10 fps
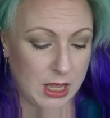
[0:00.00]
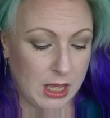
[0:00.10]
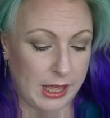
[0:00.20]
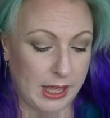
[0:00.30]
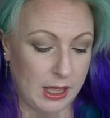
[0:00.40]

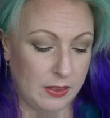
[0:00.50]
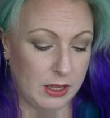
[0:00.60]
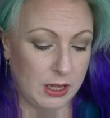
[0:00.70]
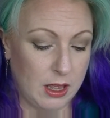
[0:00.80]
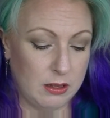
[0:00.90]
And
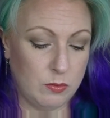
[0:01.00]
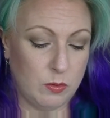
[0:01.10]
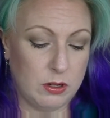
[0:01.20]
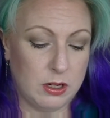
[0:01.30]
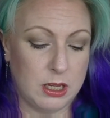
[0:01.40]
the last
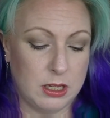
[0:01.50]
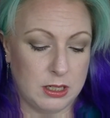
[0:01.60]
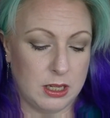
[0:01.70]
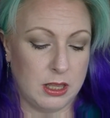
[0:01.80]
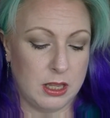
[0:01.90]
one
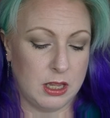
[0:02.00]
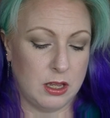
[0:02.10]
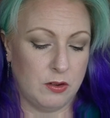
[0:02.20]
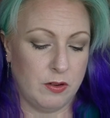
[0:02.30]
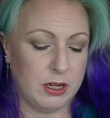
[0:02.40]
is the
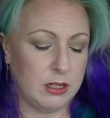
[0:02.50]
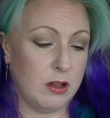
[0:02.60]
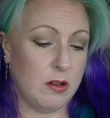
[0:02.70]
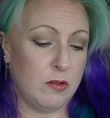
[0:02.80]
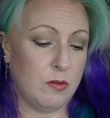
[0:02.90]
Grace
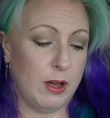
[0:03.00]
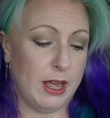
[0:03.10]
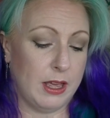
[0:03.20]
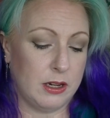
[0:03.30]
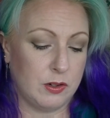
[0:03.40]
Cole
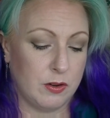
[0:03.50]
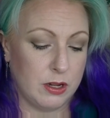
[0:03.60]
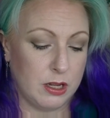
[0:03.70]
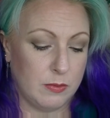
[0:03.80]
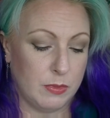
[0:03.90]
Hand
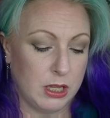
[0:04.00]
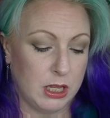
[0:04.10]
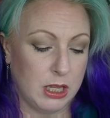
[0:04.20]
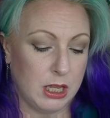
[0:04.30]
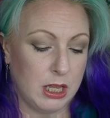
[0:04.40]
Cream
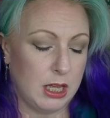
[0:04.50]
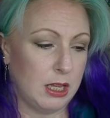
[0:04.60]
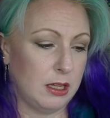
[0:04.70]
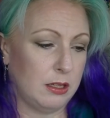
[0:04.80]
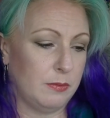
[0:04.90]

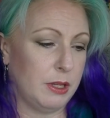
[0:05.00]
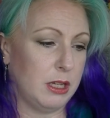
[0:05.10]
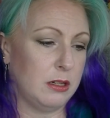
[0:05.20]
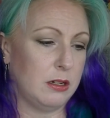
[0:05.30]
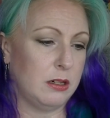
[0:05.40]

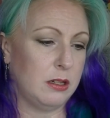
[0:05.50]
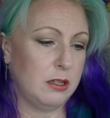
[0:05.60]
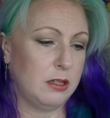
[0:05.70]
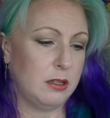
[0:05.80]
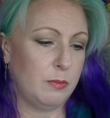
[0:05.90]
in
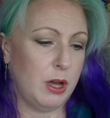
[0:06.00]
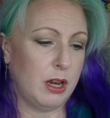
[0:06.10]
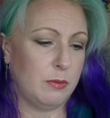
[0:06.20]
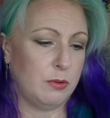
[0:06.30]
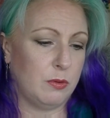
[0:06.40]

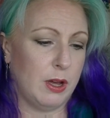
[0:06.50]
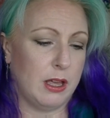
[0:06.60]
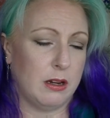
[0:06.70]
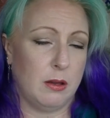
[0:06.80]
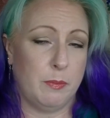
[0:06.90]
Pineapple
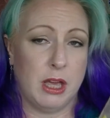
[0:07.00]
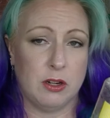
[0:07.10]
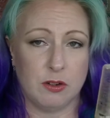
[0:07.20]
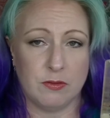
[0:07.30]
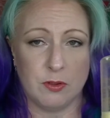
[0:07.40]
and
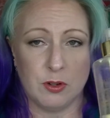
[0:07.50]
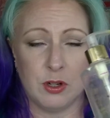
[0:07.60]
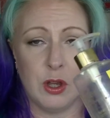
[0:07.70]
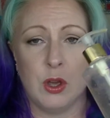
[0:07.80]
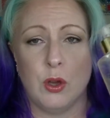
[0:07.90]
Passion Fruit,
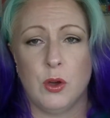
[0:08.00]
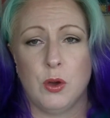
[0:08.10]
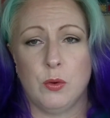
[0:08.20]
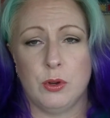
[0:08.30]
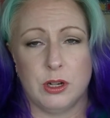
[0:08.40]

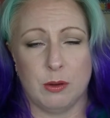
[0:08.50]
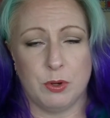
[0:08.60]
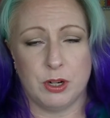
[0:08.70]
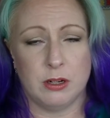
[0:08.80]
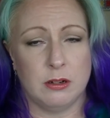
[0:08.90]
which I
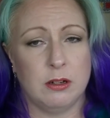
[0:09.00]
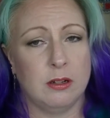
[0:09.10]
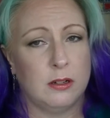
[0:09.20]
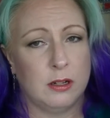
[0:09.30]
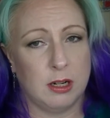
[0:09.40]
put in
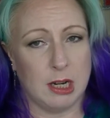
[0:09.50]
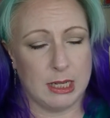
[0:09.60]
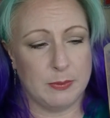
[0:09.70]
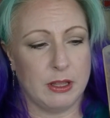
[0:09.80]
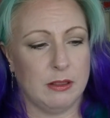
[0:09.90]

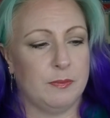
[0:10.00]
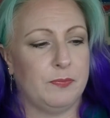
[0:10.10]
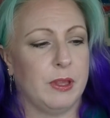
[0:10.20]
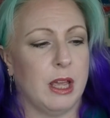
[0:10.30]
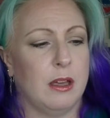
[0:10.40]
last month.
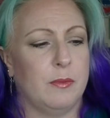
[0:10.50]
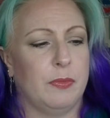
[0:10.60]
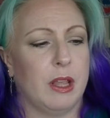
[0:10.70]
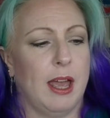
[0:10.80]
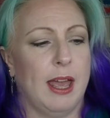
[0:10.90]

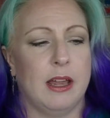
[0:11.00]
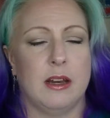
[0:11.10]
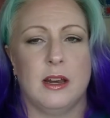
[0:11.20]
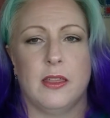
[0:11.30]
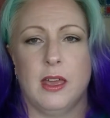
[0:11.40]
I had
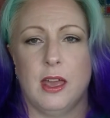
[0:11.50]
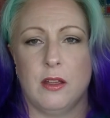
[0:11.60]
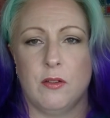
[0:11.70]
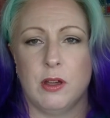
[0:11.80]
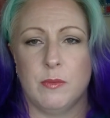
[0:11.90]
another
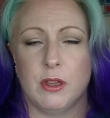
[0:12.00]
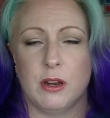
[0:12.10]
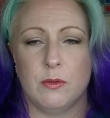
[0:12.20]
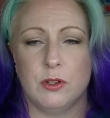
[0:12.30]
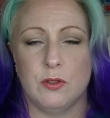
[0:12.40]
hand cream that
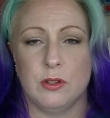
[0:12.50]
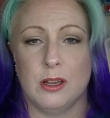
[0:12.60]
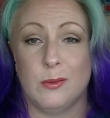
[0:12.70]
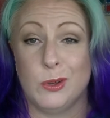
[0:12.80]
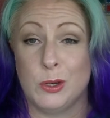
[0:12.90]
I was using
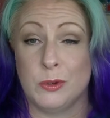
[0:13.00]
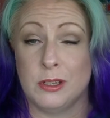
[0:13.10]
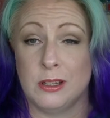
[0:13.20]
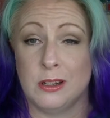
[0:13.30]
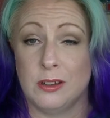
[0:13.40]
up, which was
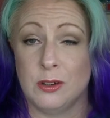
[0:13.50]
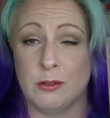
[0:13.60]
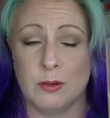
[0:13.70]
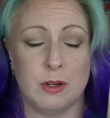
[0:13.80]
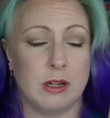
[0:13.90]
a
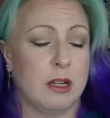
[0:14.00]
Lakura one.